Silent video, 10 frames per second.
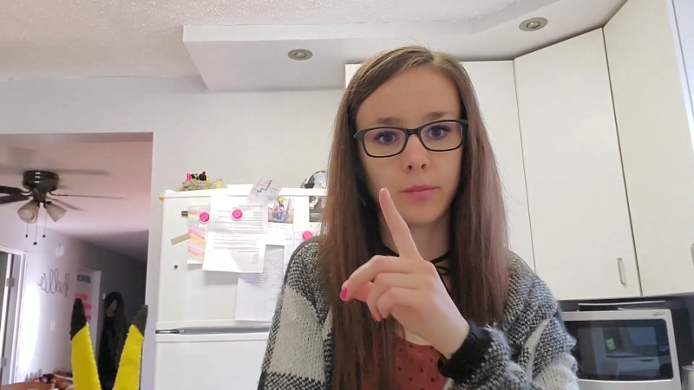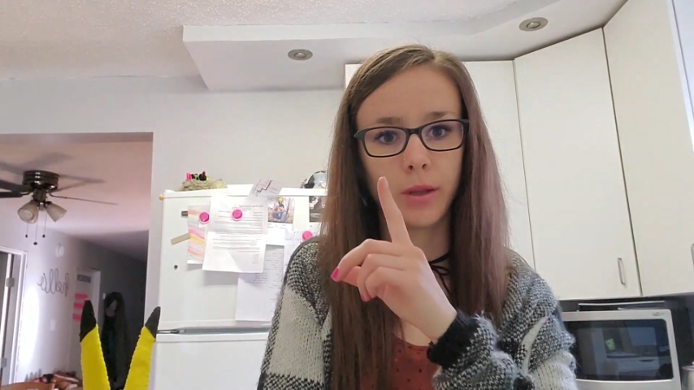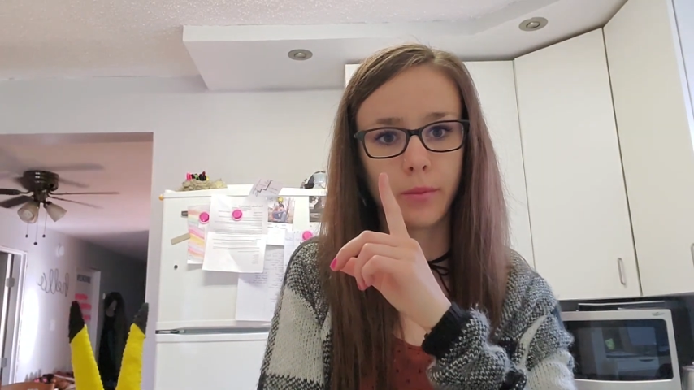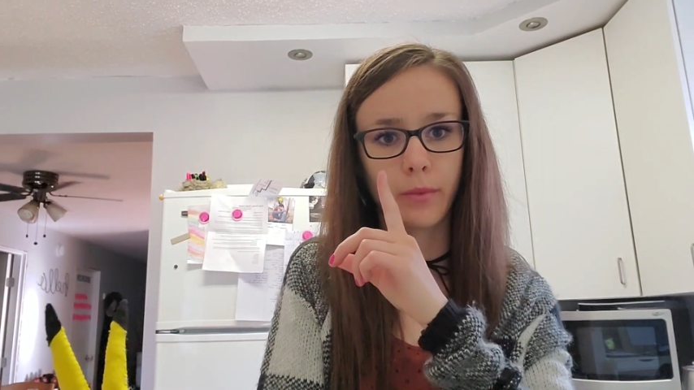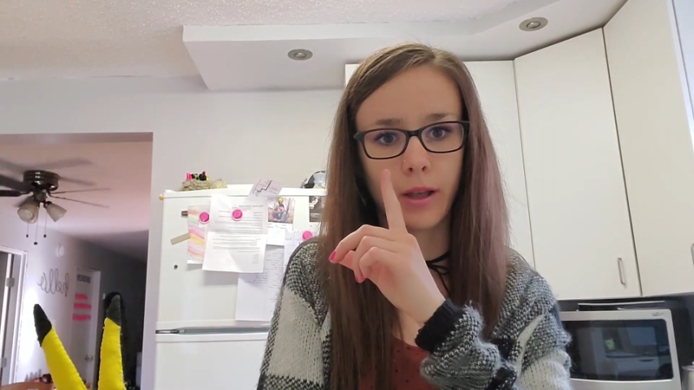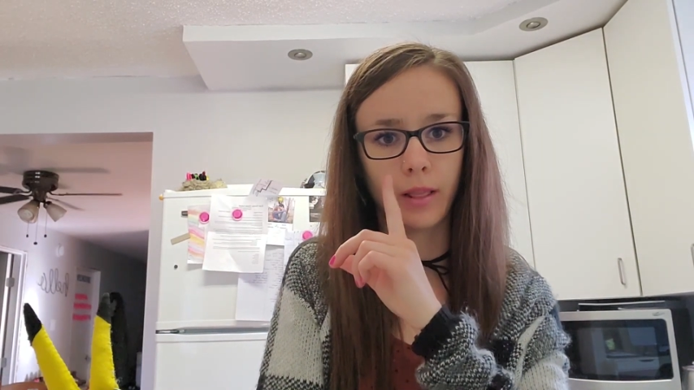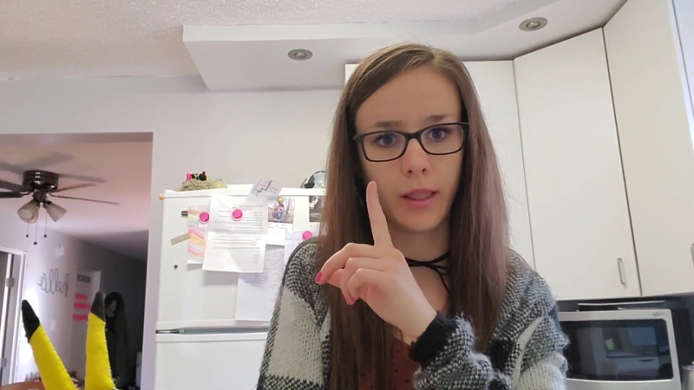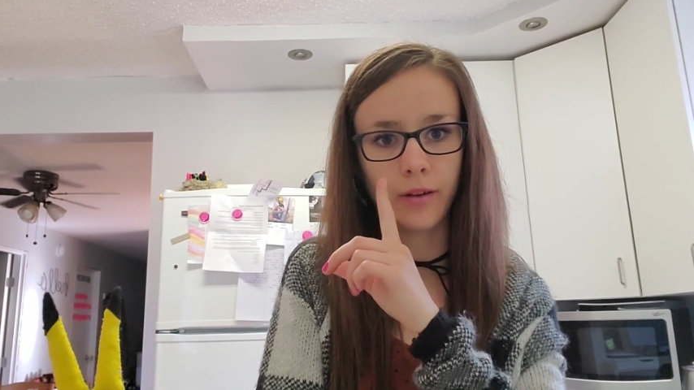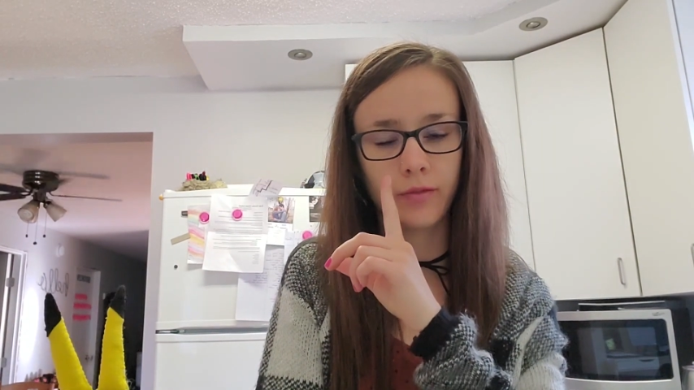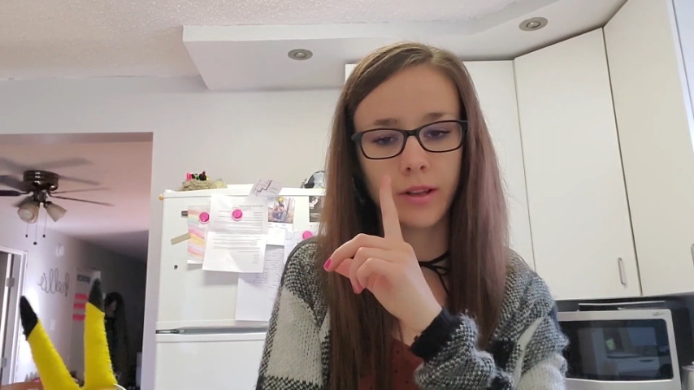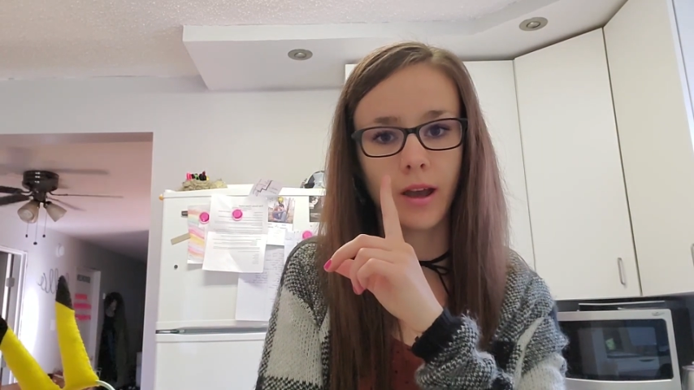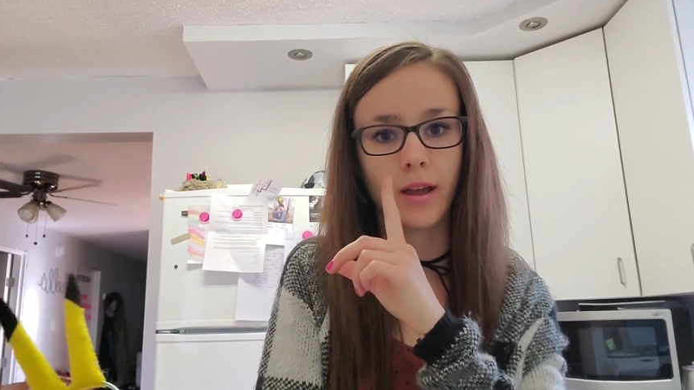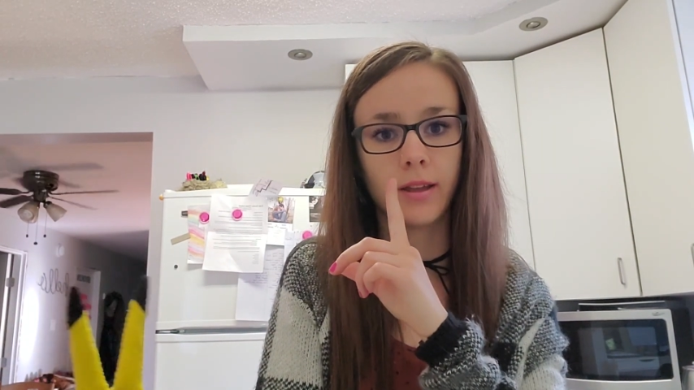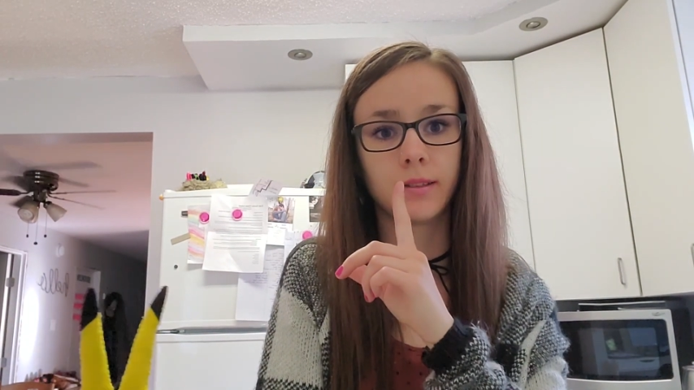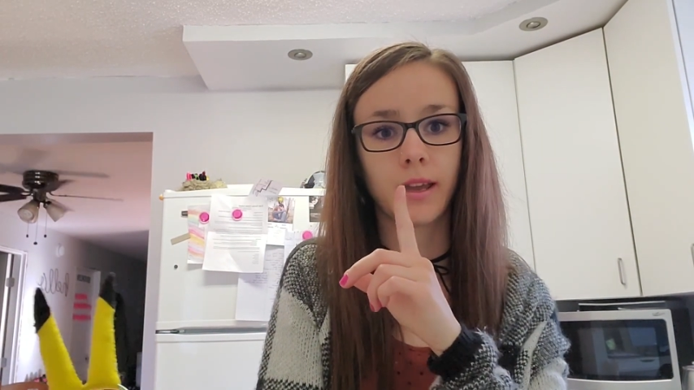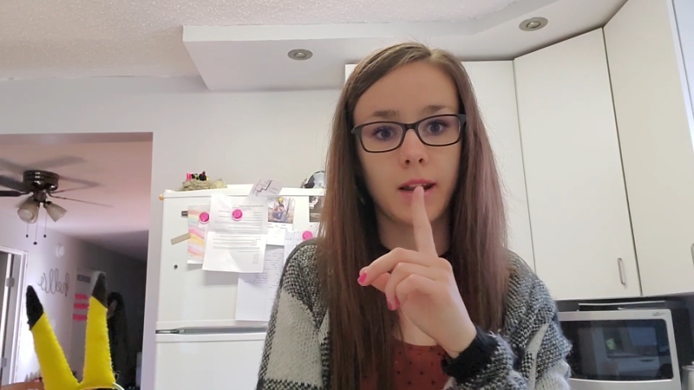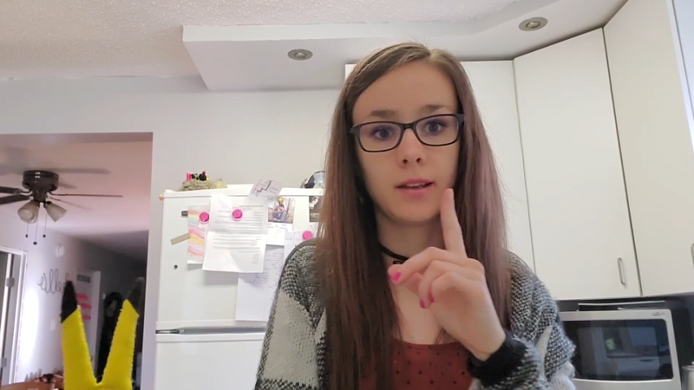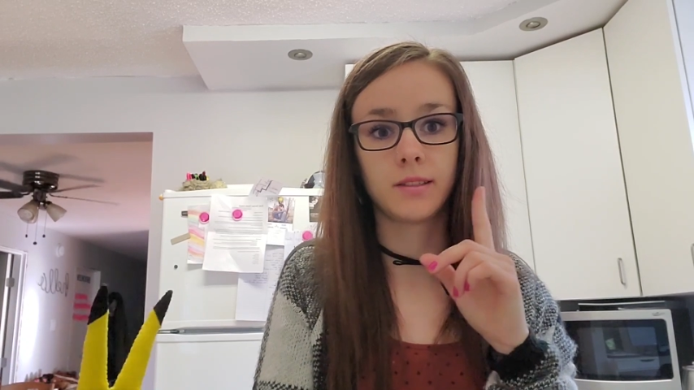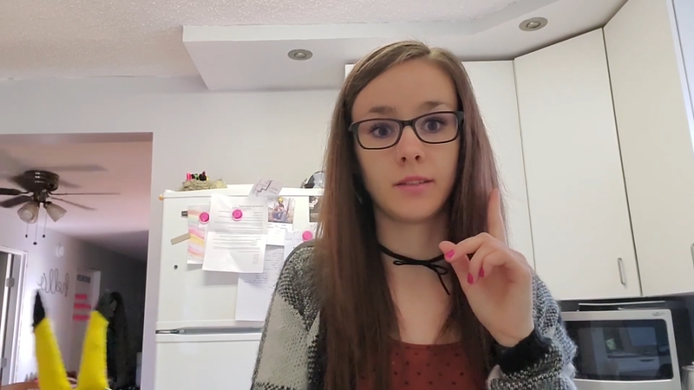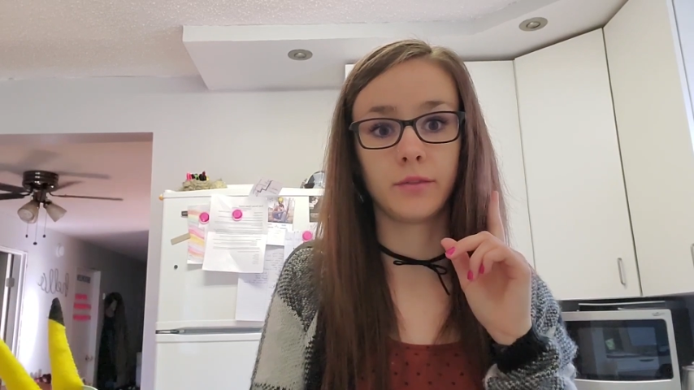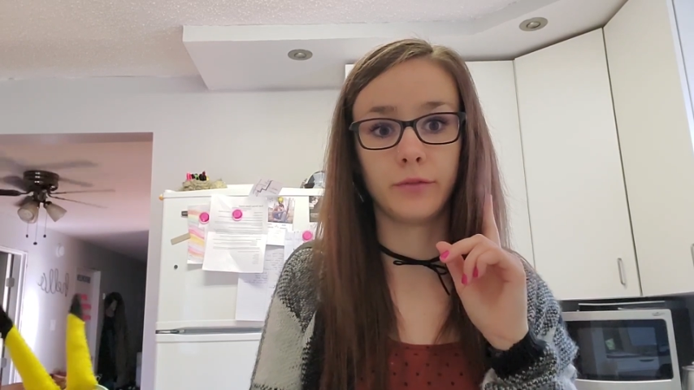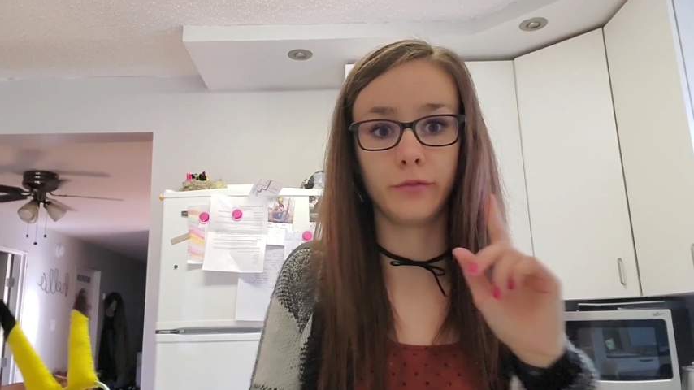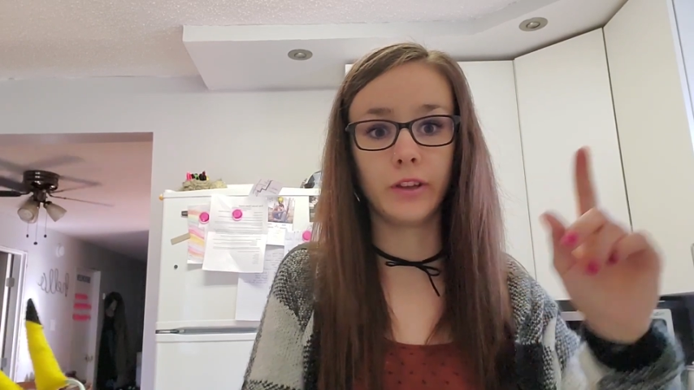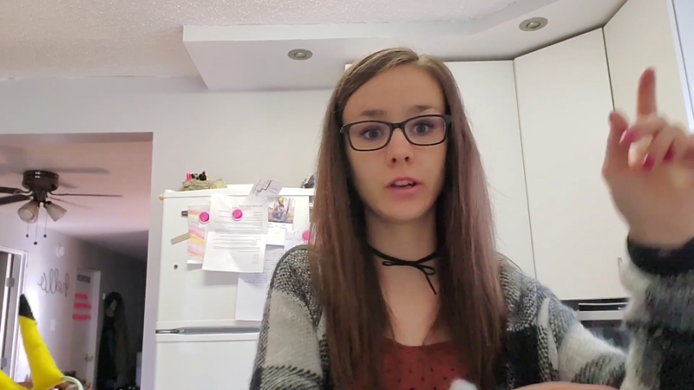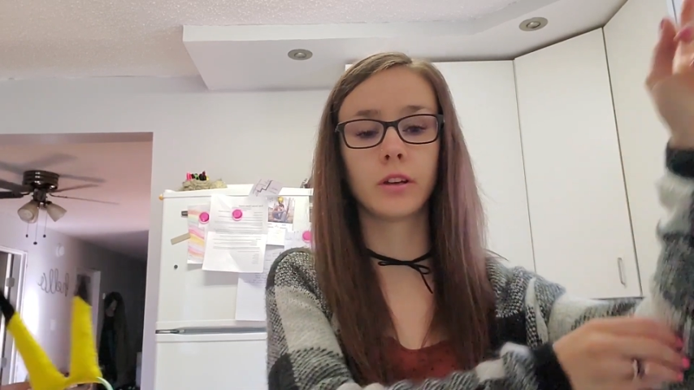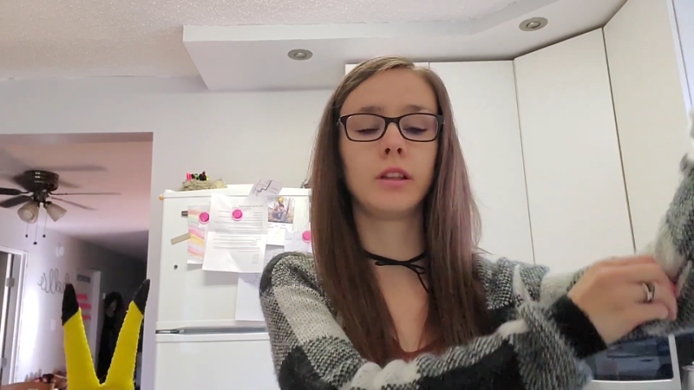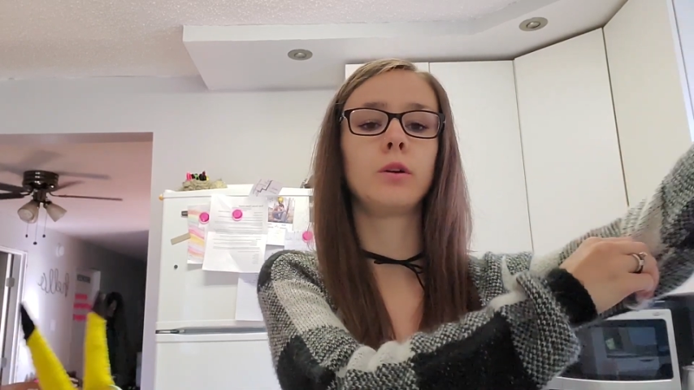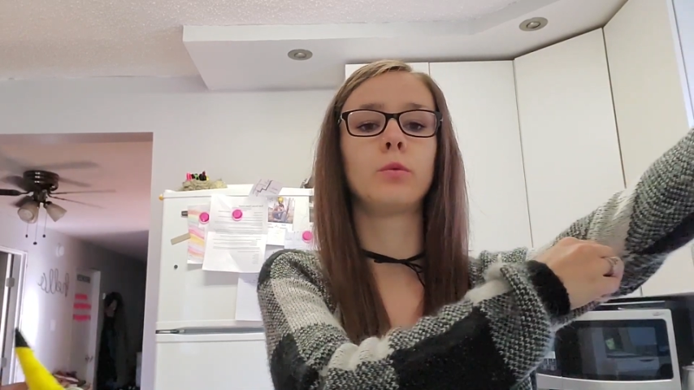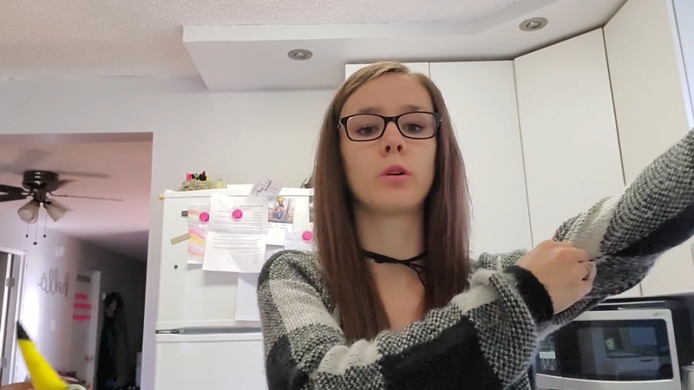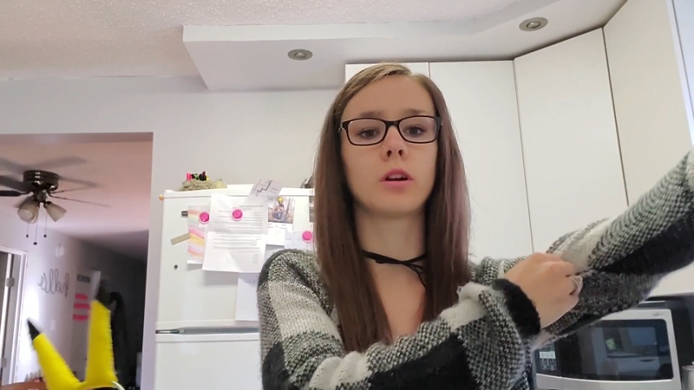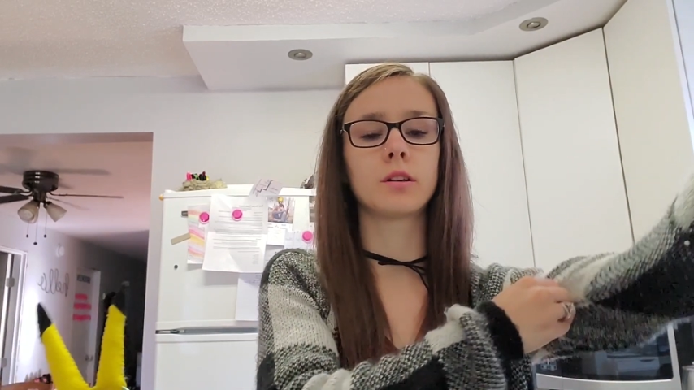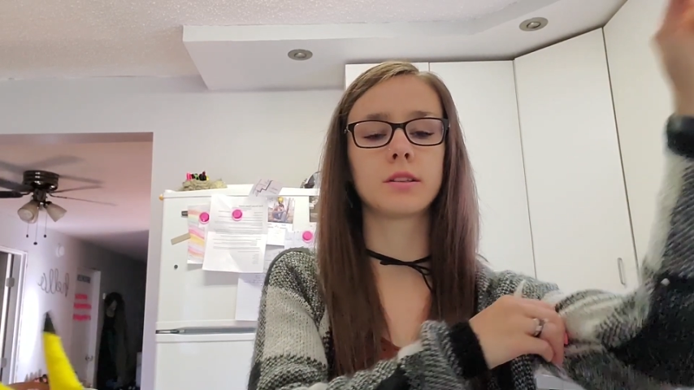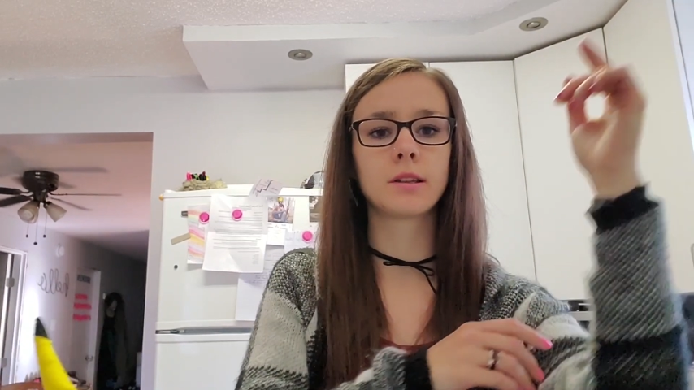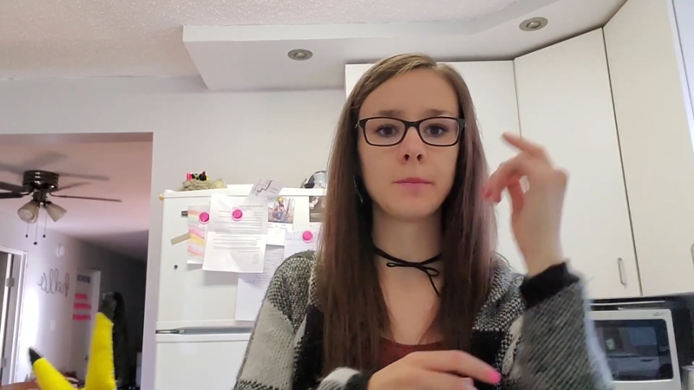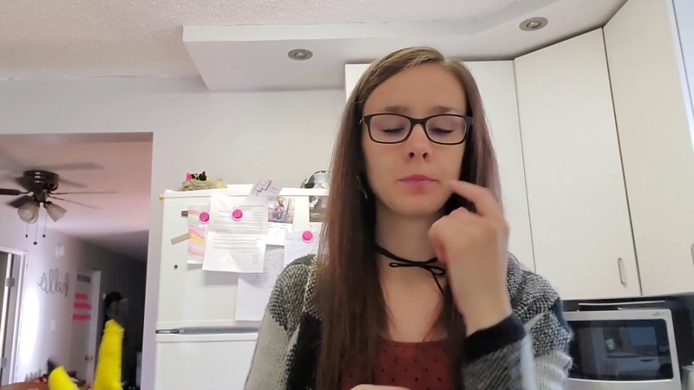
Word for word: in my left eye is getting severely worse